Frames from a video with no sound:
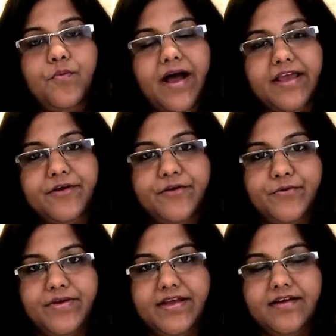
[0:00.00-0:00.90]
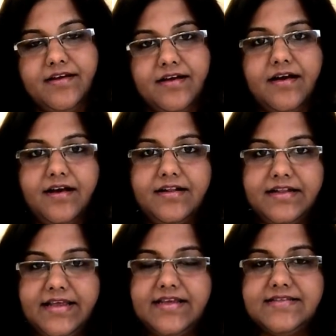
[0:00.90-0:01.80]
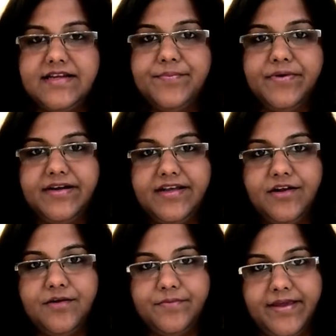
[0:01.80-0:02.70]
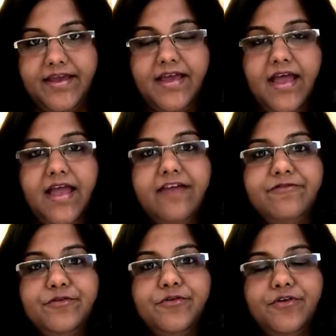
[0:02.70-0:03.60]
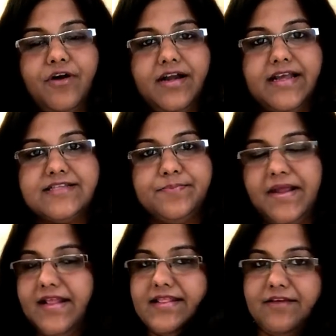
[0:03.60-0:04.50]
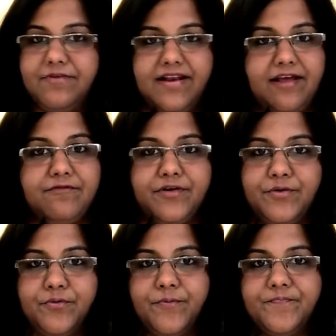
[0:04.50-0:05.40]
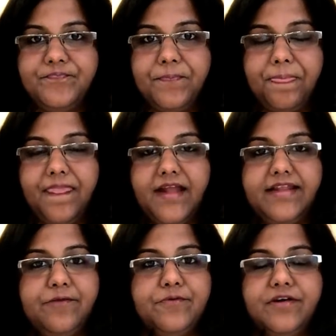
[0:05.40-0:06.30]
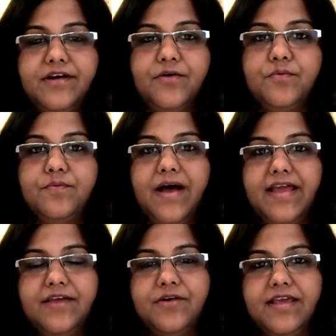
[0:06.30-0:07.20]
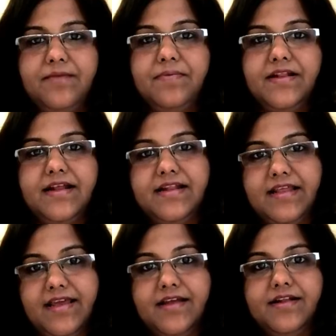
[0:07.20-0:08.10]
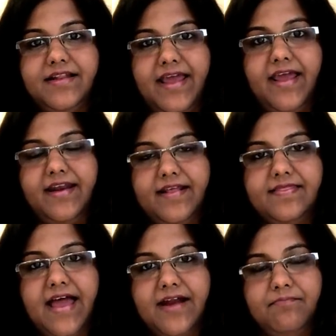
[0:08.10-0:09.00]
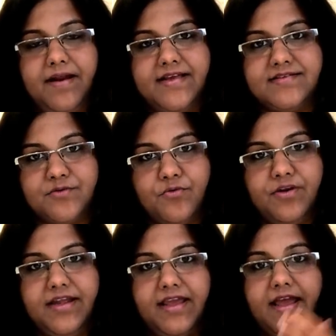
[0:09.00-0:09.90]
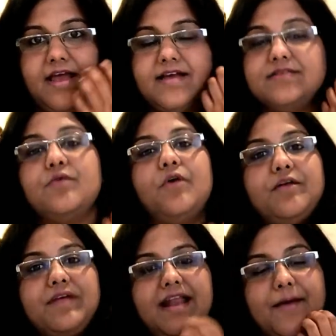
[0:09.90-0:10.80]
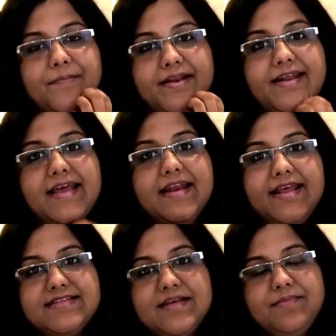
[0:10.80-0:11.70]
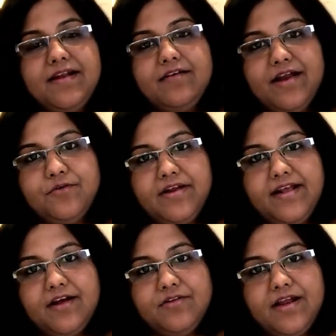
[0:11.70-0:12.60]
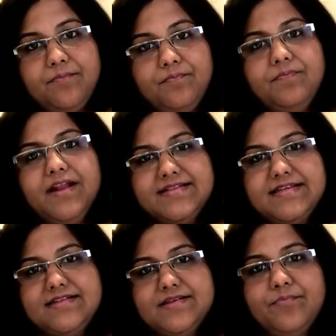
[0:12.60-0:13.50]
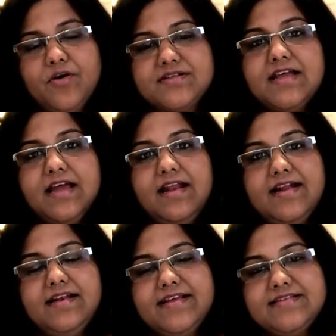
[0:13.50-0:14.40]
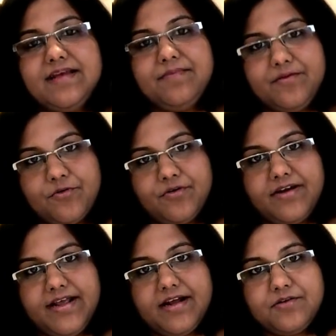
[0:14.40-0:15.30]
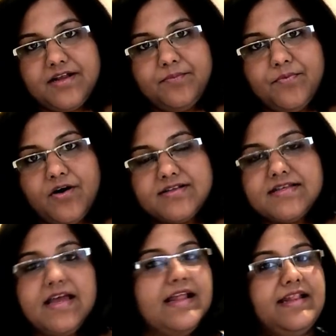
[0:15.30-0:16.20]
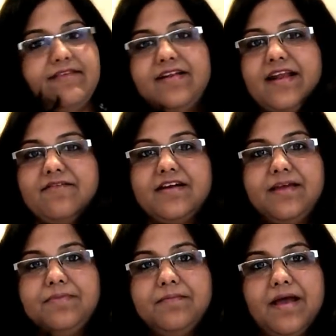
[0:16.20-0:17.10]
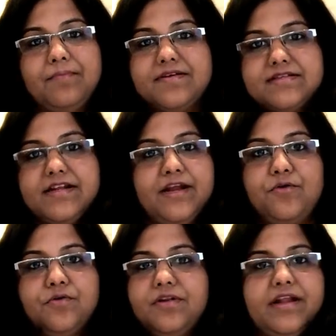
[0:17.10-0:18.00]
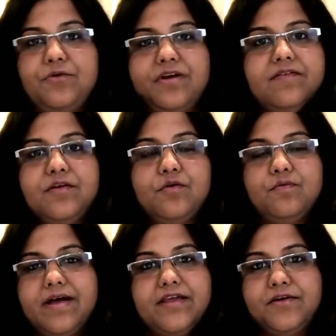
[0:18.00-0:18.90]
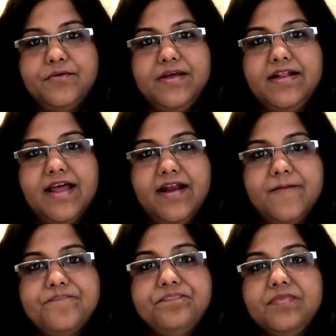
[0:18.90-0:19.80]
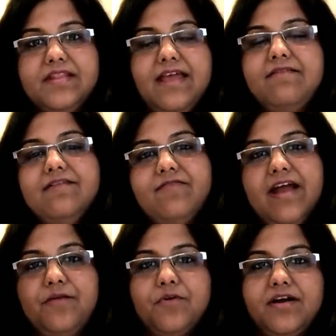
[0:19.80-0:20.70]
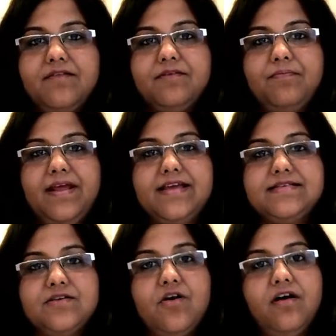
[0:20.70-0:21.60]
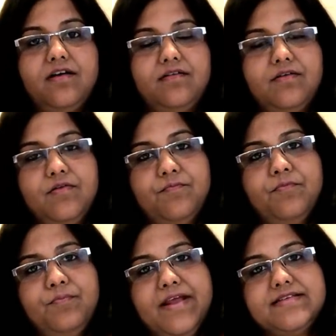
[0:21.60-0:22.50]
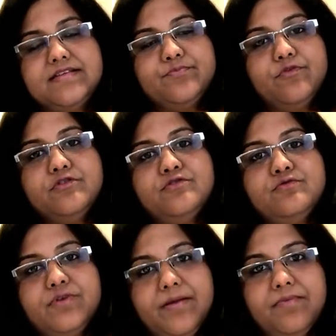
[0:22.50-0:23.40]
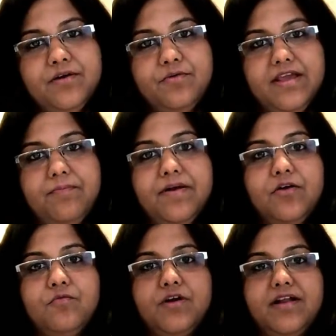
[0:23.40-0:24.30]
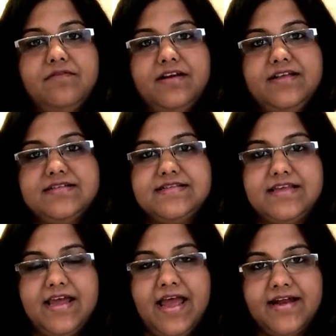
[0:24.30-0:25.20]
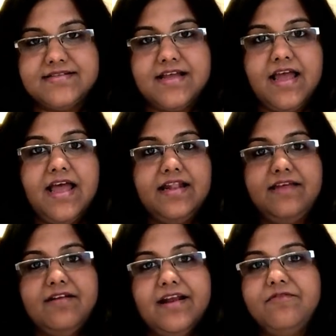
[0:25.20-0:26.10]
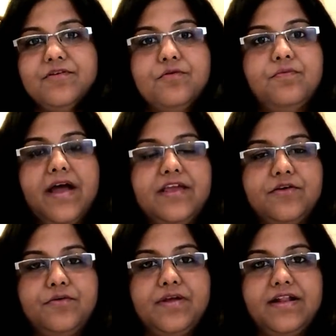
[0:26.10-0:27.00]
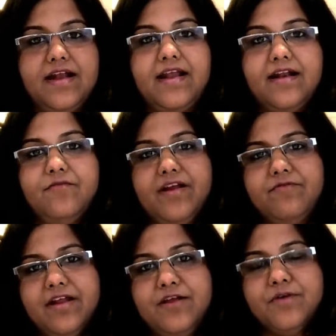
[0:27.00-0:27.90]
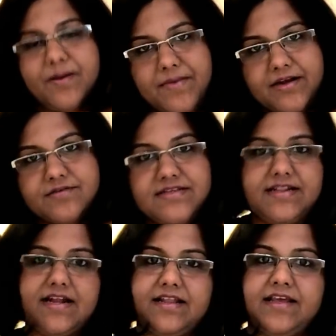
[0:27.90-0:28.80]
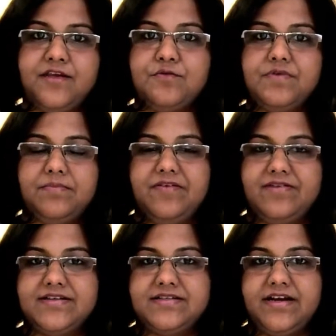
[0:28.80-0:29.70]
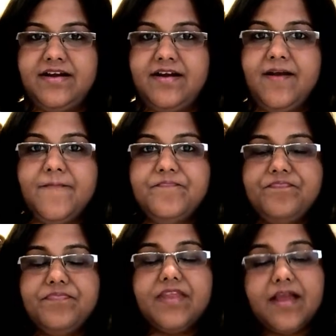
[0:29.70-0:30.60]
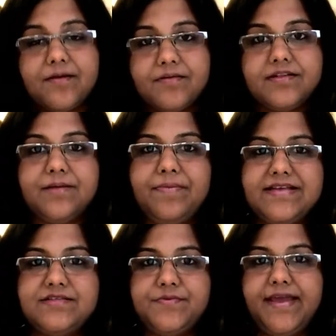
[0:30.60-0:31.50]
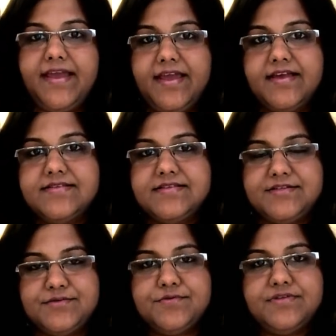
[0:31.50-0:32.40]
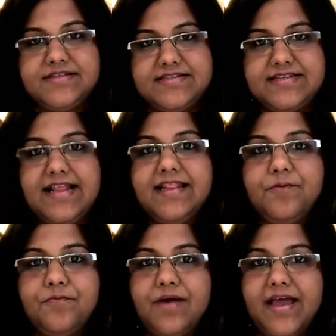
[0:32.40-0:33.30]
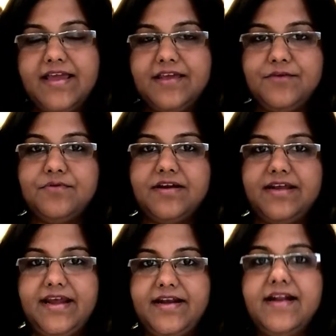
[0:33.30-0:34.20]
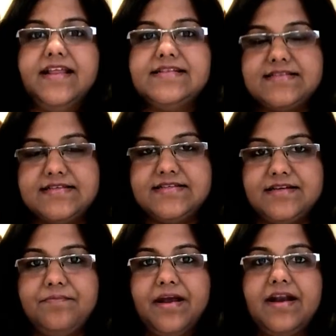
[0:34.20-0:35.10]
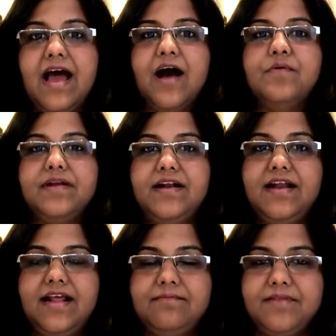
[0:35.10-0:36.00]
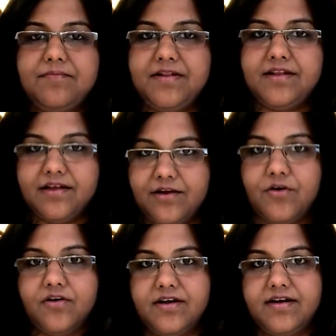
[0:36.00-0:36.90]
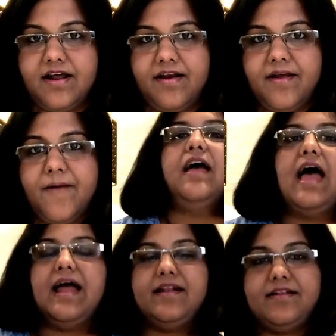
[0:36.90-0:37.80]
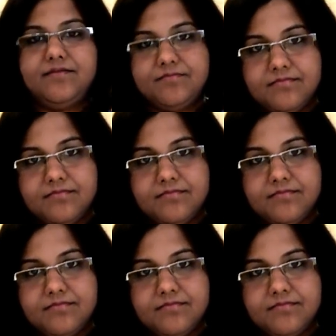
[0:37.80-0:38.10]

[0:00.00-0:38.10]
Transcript: why you're doing things in a particular way. If you do not explain, they will never know. They wouldn't know why you're keeping that thing there in that place only. So what will happen? Next time they'll try to take out that, let's say it's a box. Let, next time they want to take out that box, they will never keep it back because they know they don't even know why you're doing that. They will find whatever place or uh, place is most suitable to keep it, or whatever reaches their hands. They will never know why you're doing that. And when, when you come back to see that thing, you will be frustrated. The best way is to just tell them why you created that system and how it will help them in the longer run. And